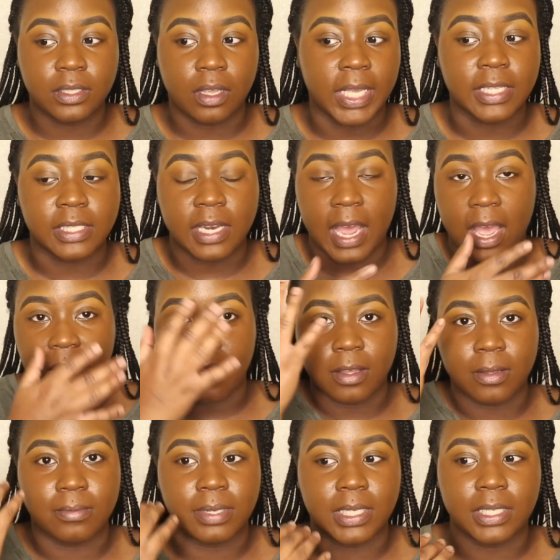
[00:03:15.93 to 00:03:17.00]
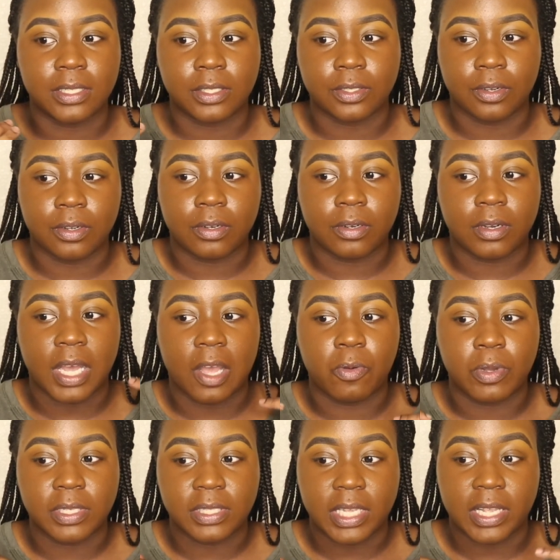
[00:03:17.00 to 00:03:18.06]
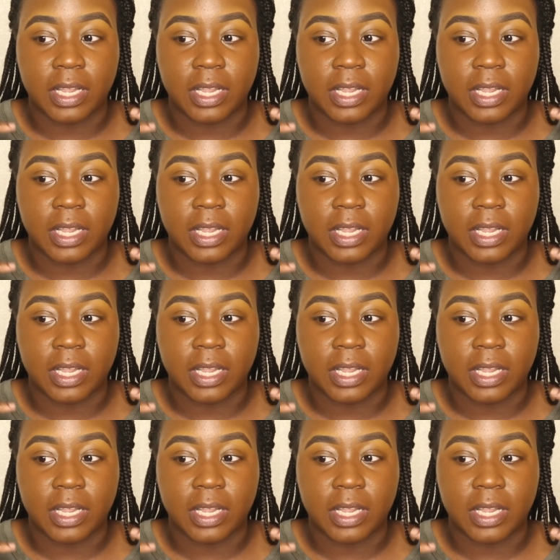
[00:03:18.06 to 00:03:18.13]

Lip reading: It's not a complete circle. I would say